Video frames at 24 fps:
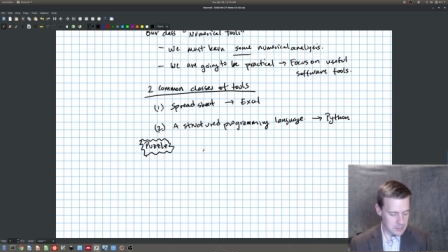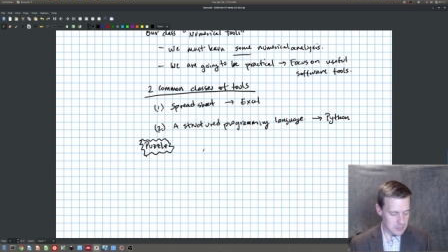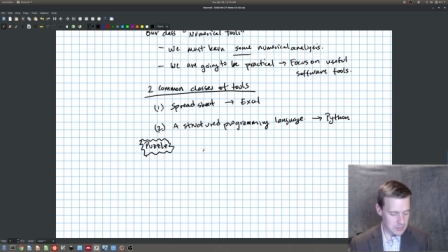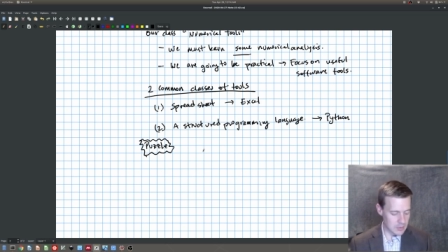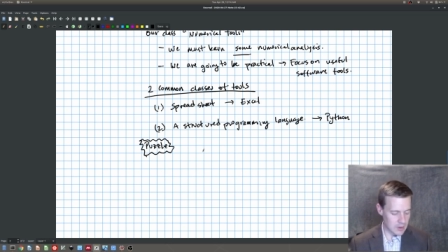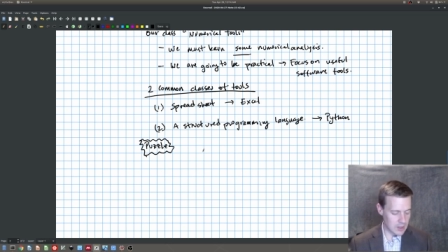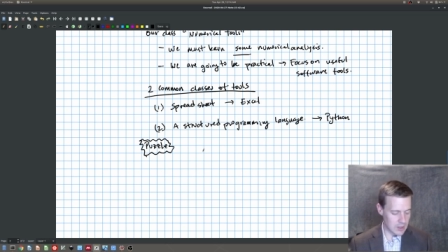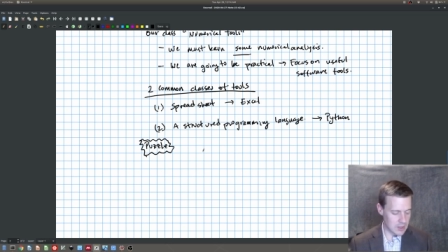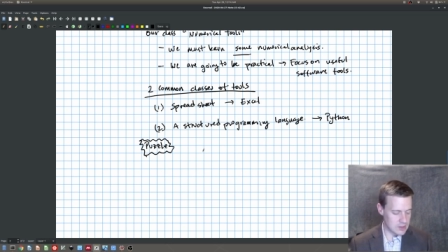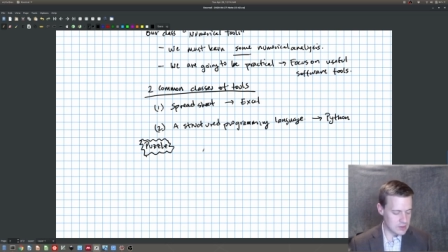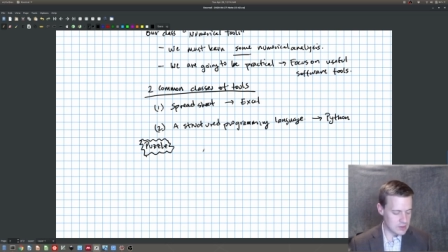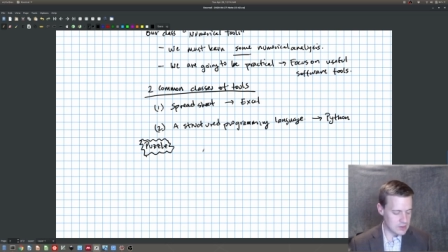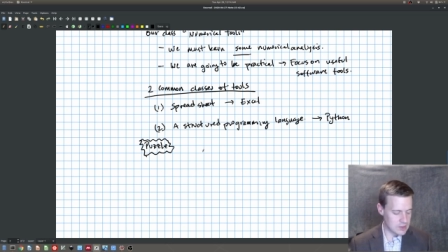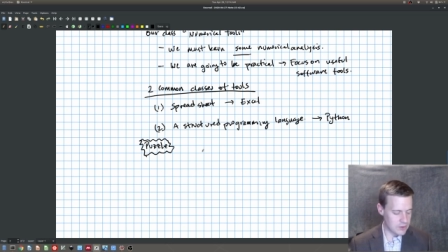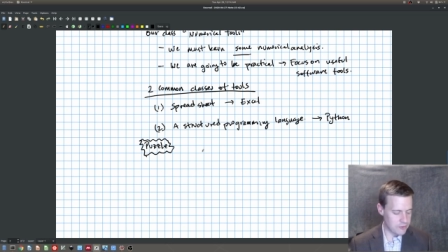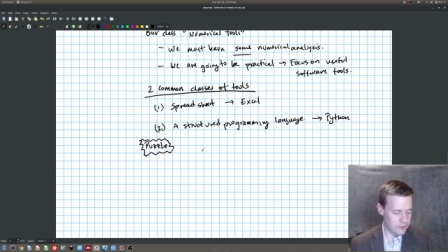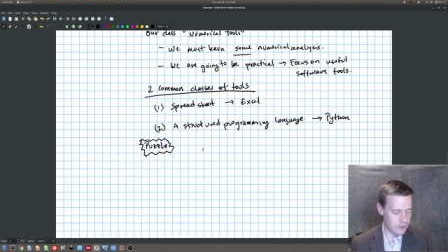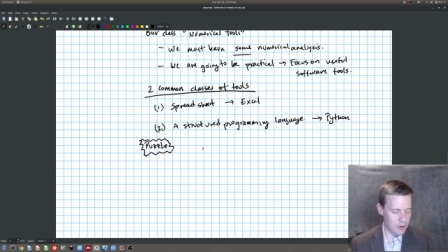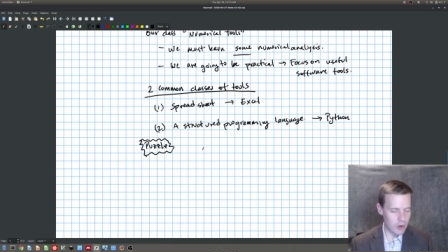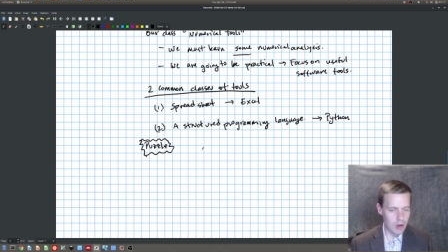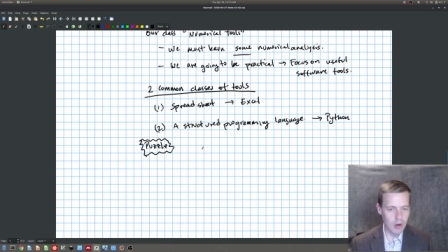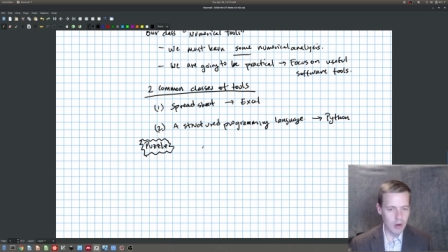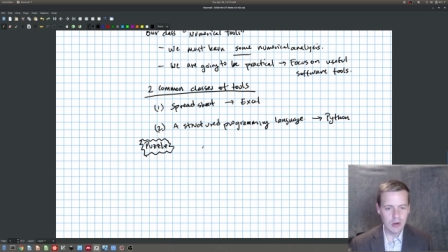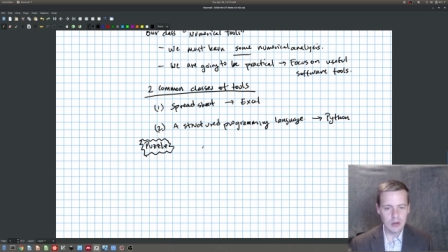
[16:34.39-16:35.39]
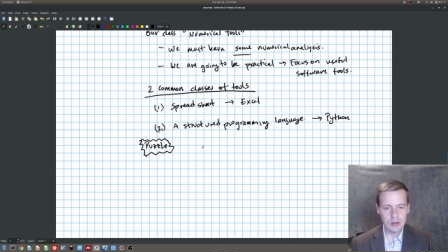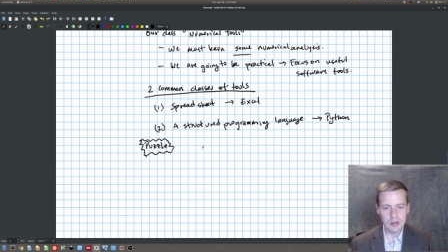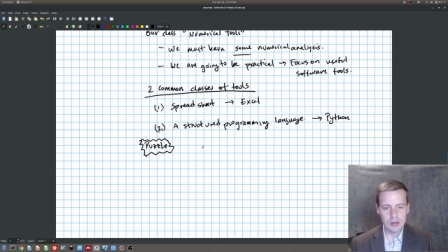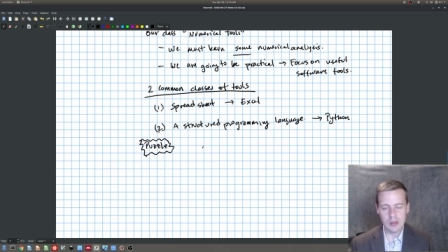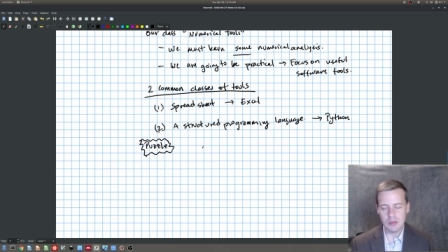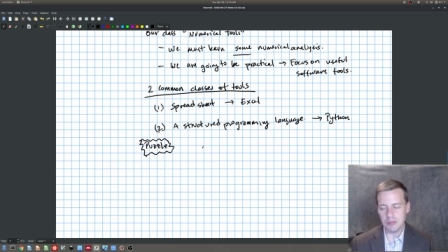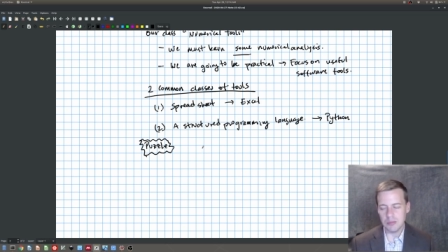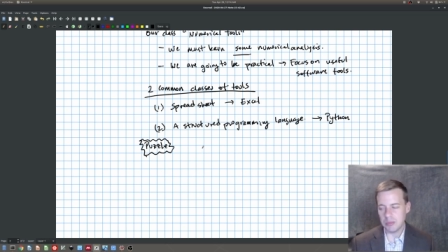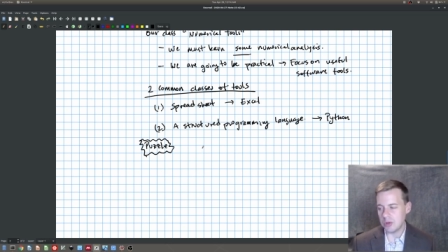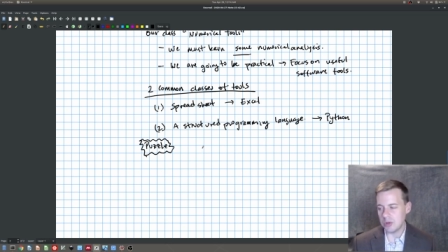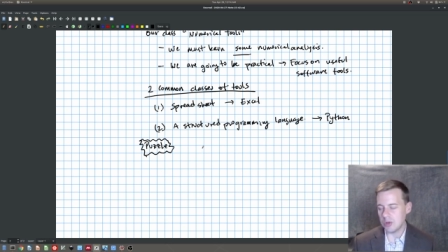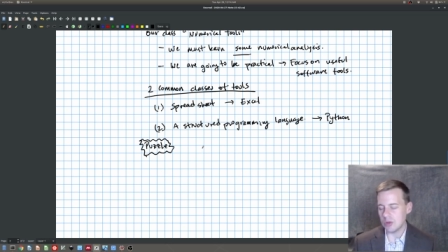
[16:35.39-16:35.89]
is if all
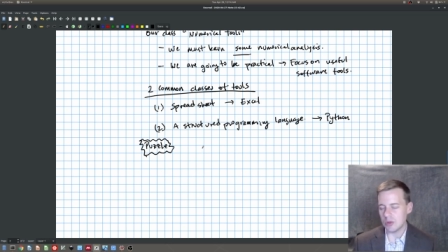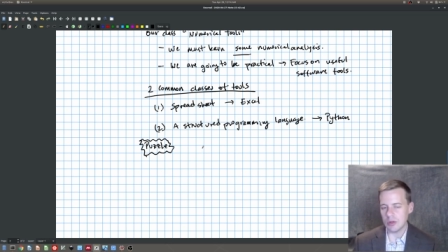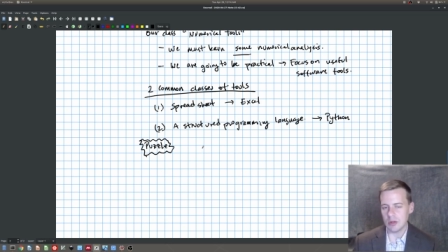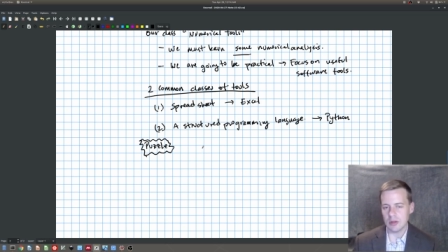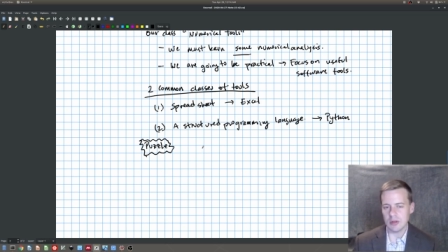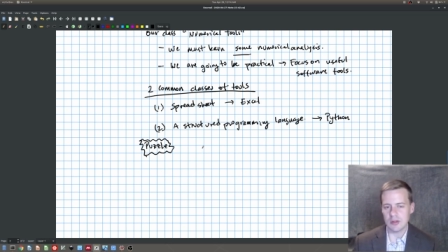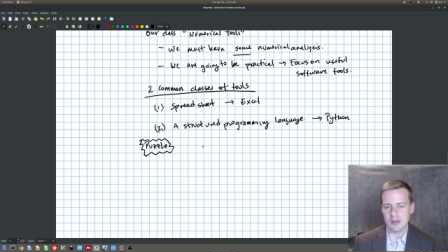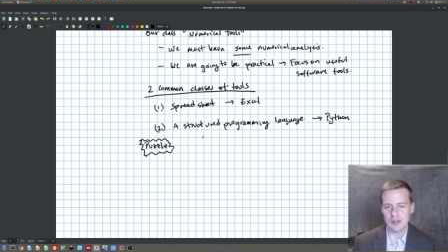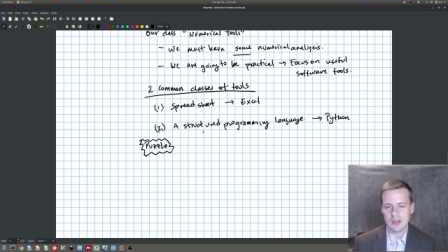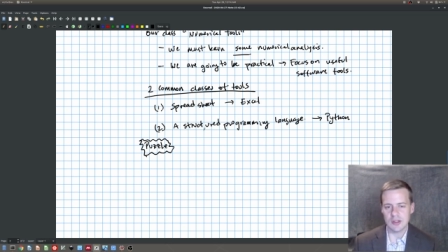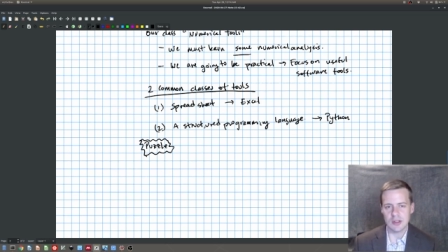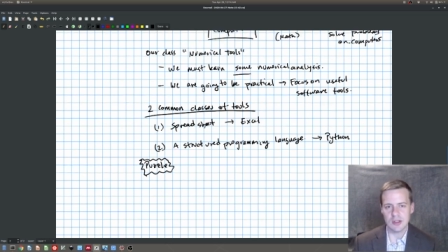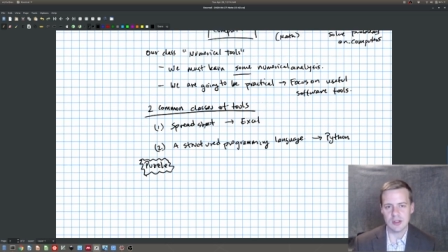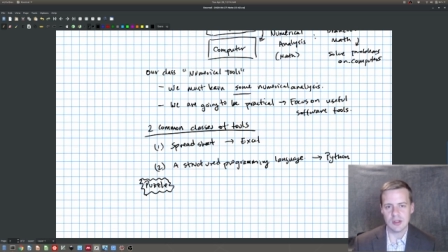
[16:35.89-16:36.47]
computers,